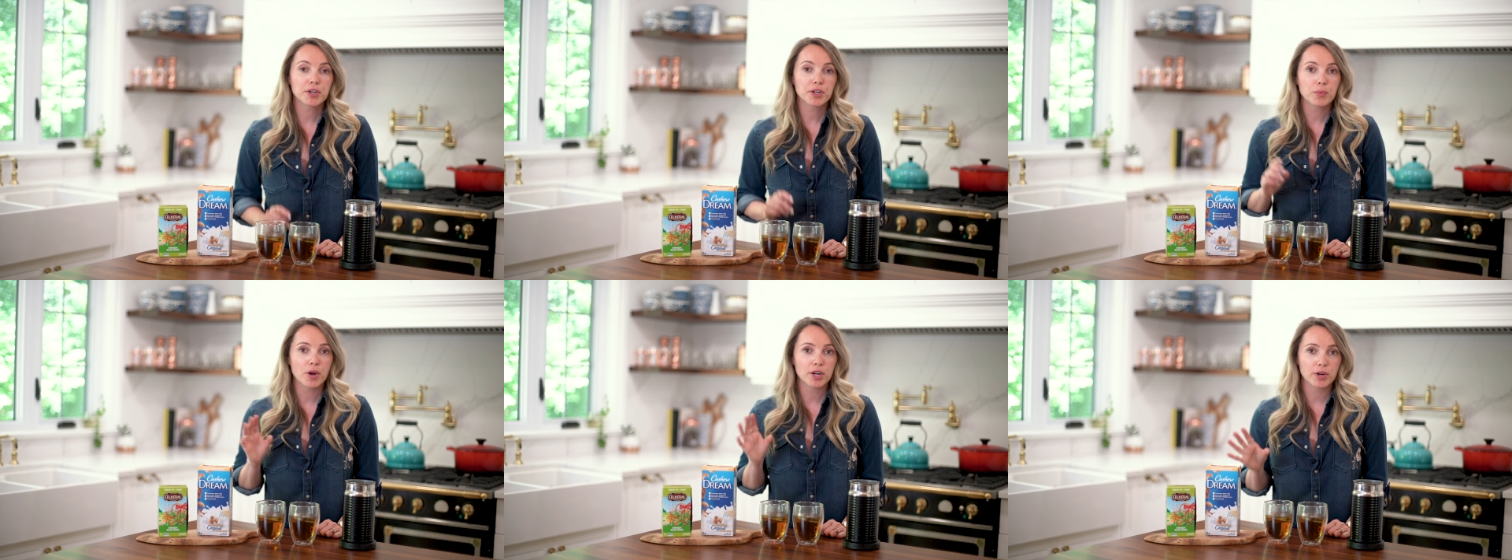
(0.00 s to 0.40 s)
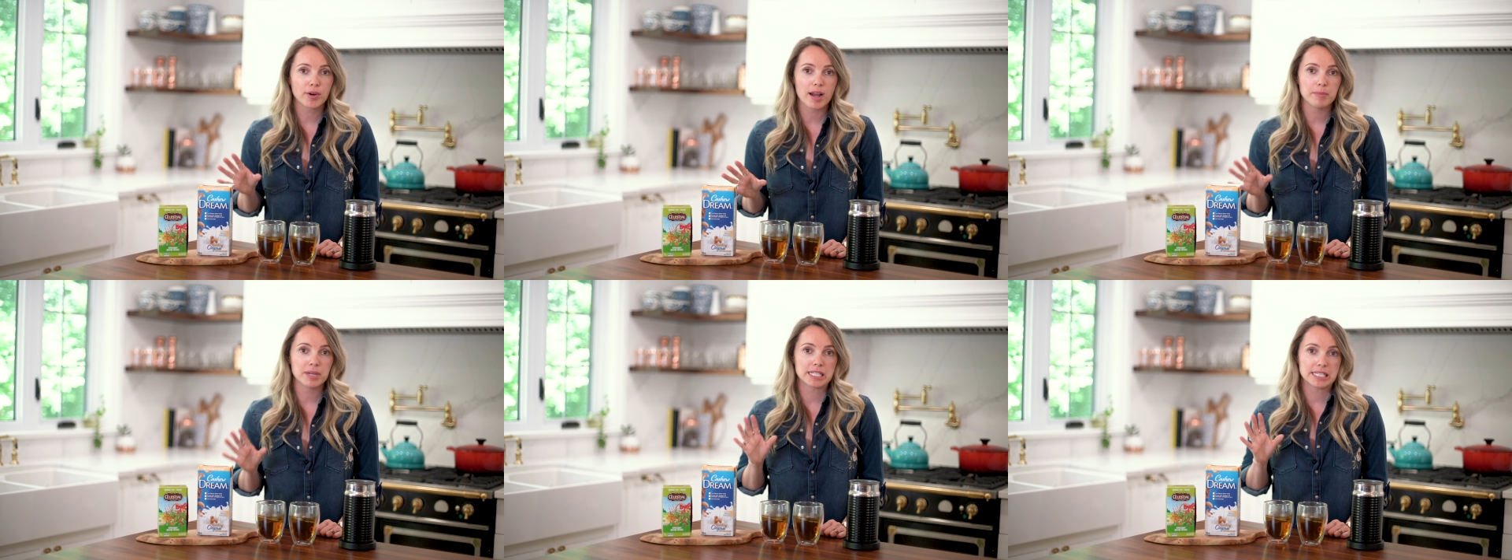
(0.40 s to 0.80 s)
you're gonna wanna
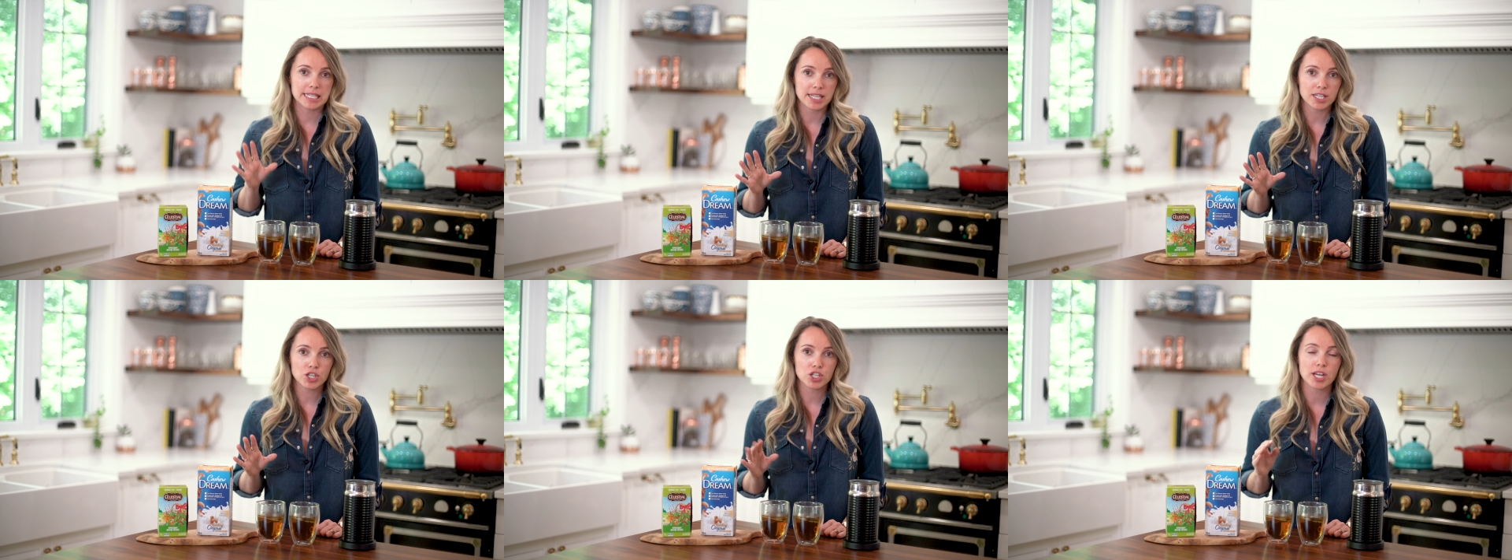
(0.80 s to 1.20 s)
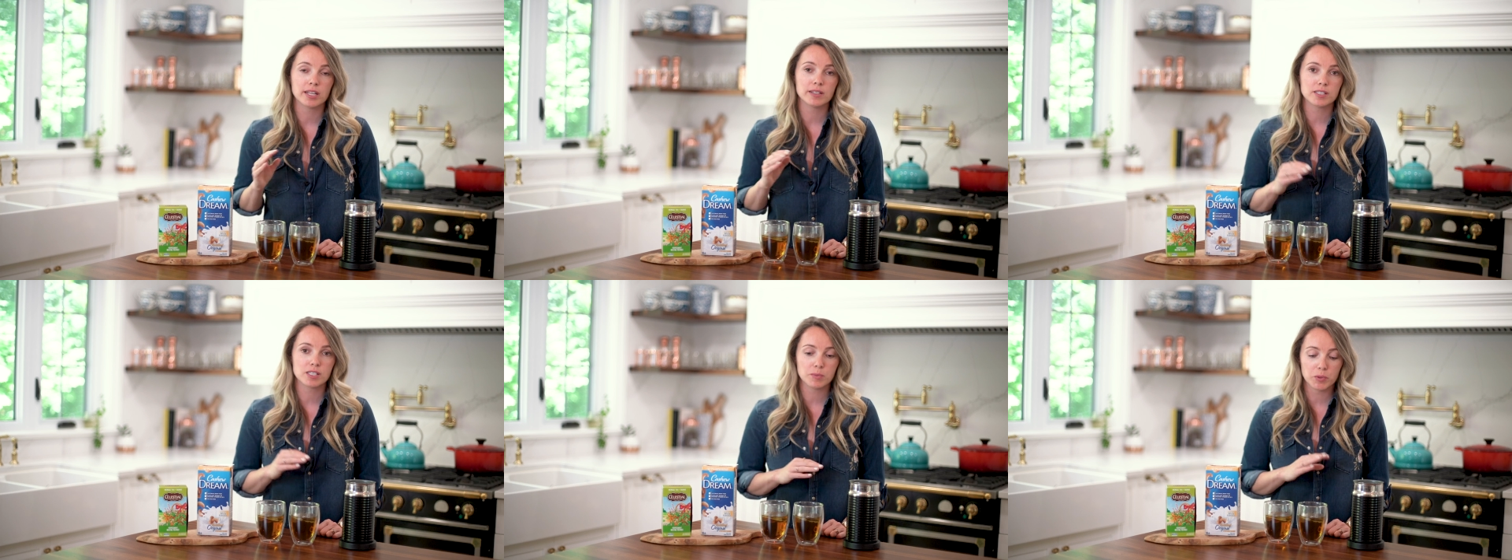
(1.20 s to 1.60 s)
grab a dish
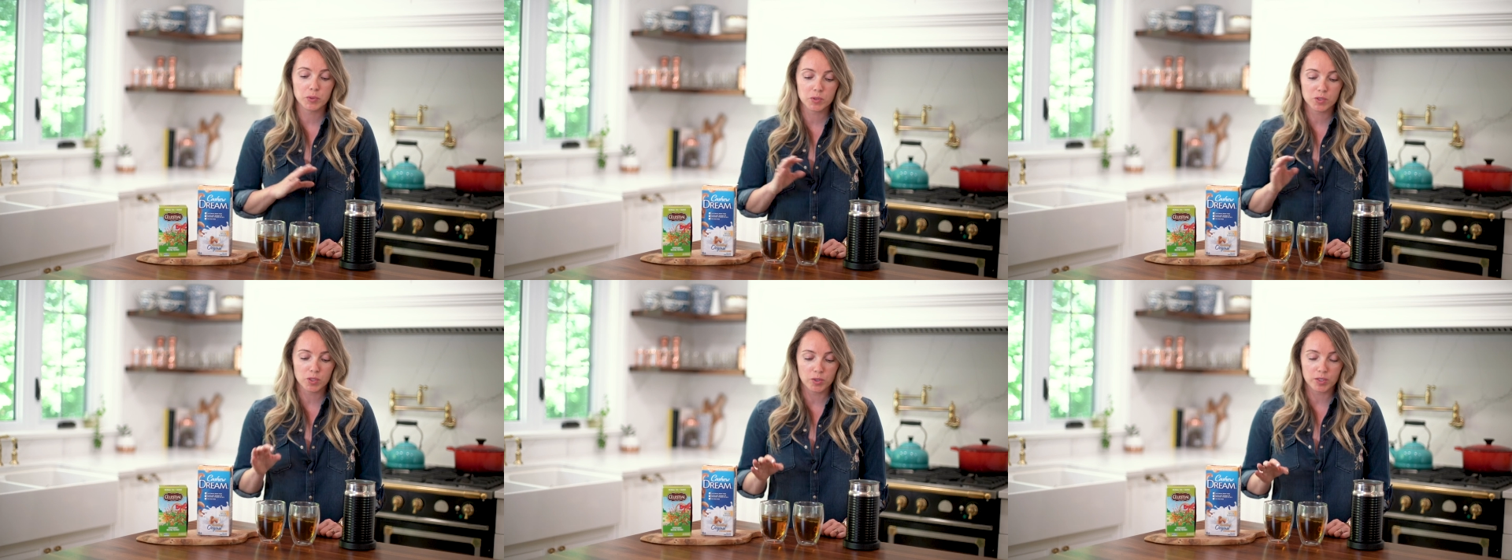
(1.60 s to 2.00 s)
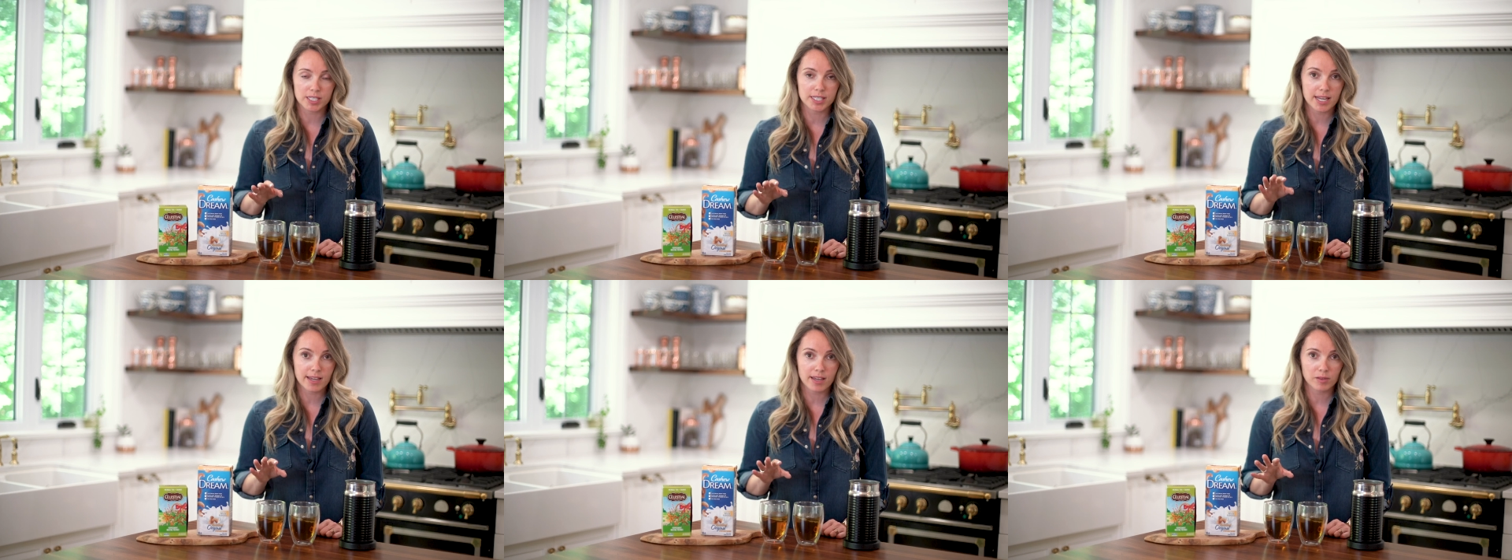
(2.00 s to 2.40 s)
and a spoon so you
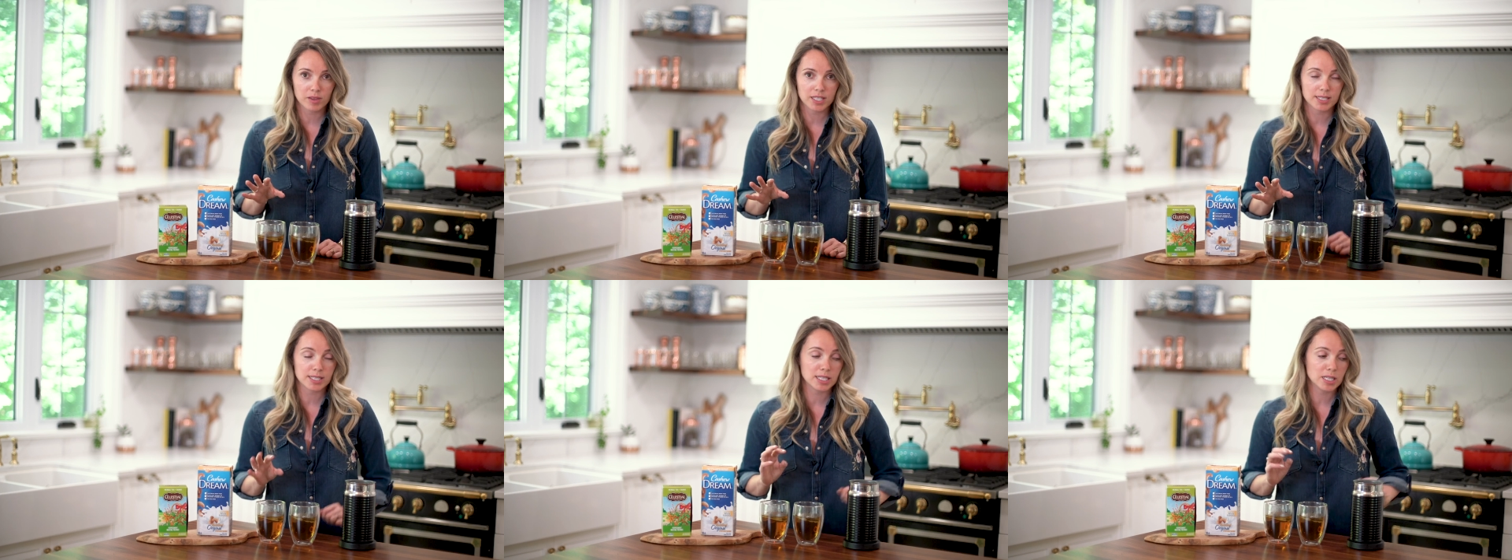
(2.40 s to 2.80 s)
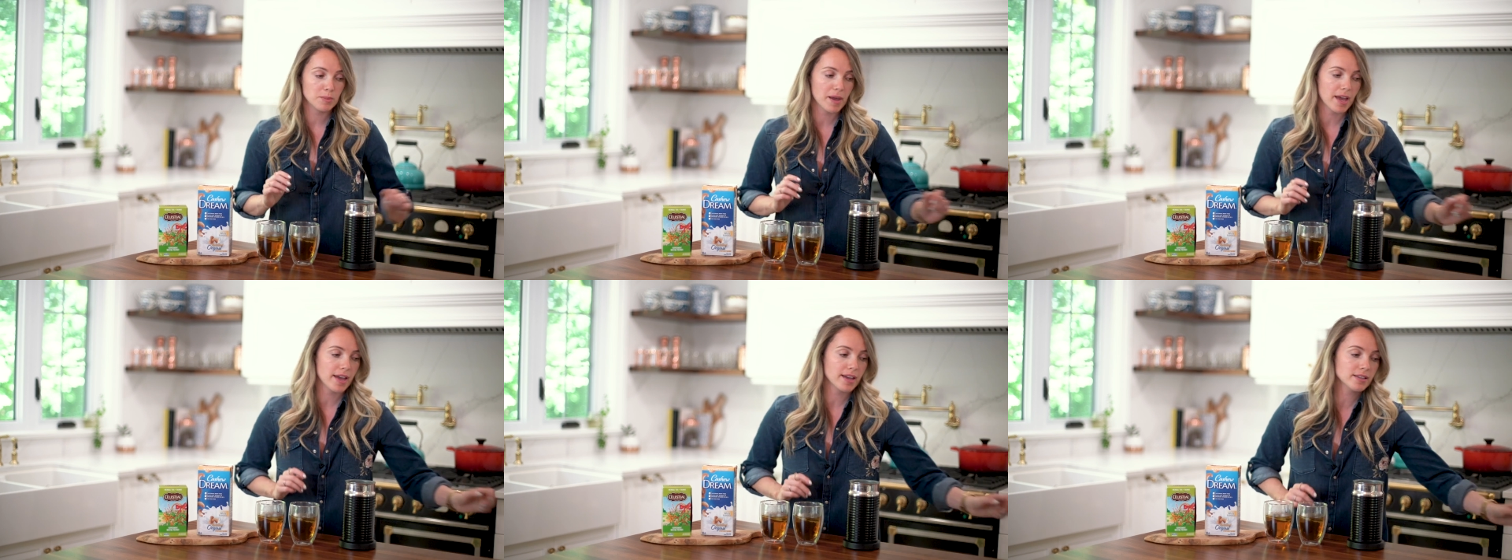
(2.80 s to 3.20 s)
can take out these tea
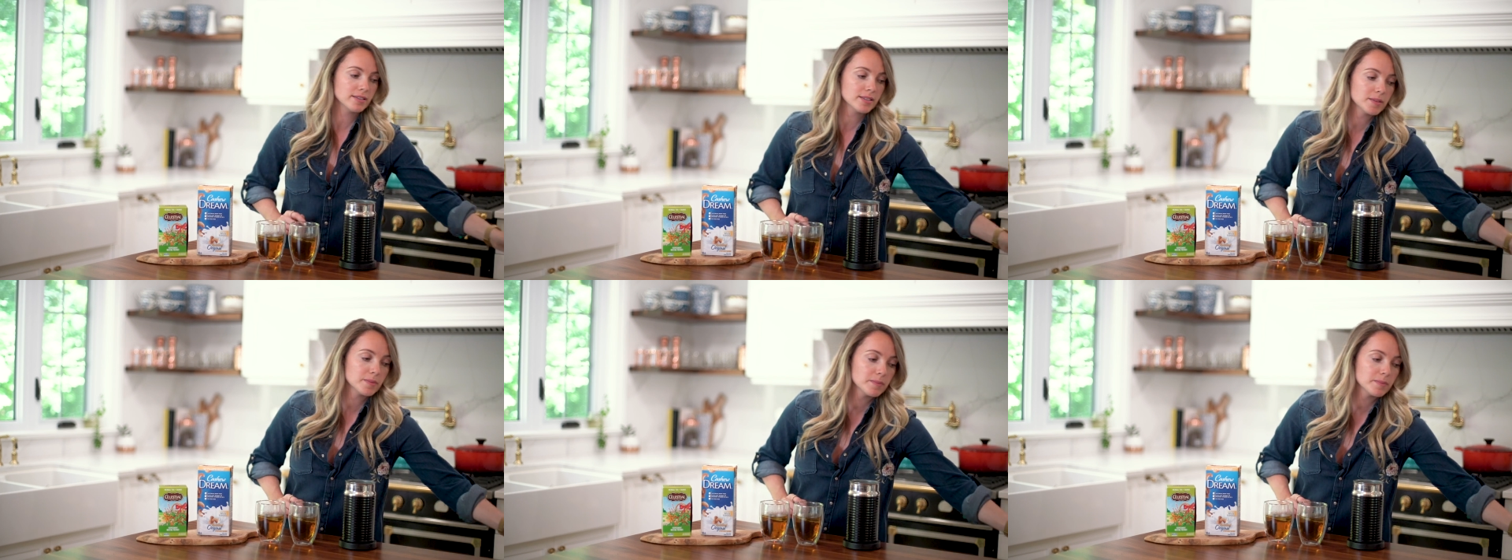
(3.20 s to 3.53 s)
bags.